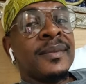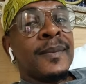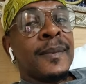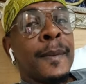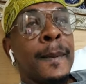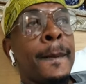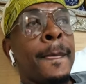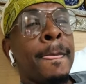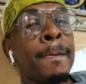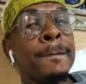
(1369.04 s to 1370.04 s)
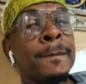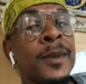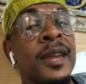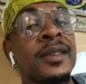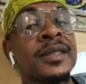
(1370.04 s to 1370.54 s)
Mm
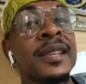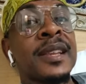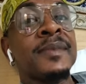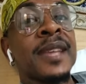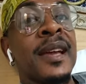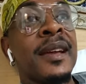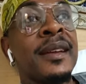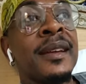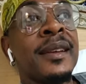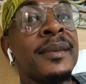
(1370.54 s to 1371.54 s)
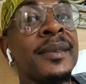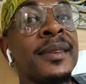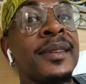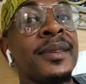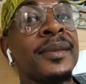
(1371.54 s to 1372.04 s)
tell them, say, you
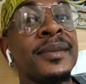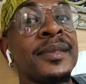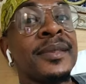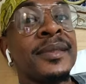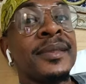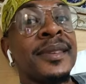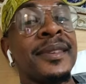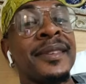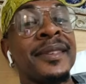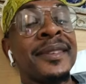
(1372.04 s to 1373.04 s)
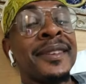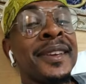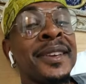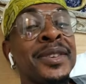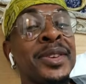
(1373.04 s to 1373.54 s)
know,
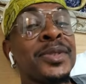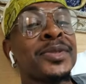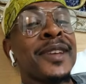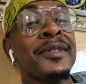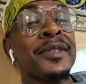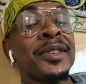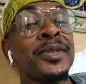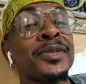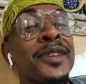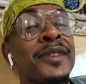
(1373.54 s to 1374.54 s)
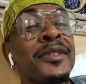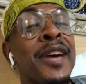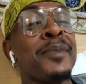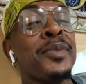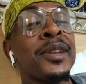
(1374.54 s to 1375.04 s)
you used to have, you used to have a
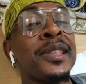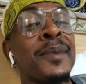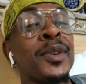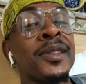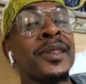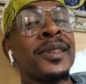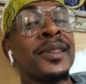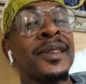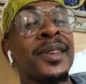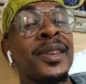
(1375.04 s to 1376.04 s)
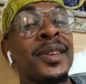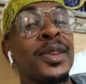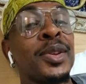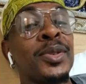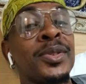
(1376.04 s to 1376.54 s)
vibrator, but you
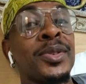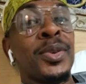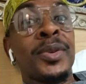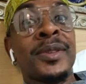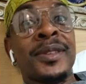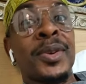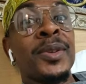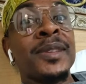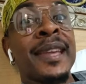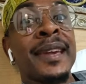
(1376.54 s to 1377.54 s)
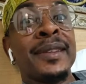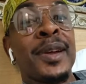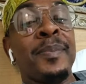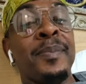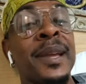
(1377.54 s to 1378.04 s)
know, don't don't take it
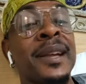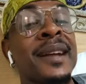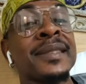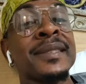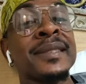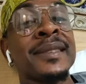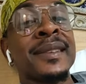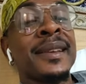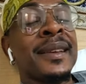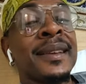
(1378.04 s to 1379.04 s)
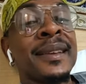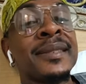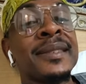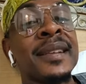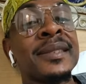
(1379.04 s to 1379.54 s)
up because it's it's
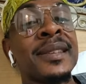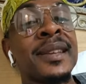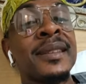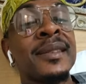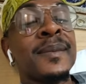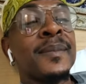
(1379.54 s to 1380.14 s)
a sin.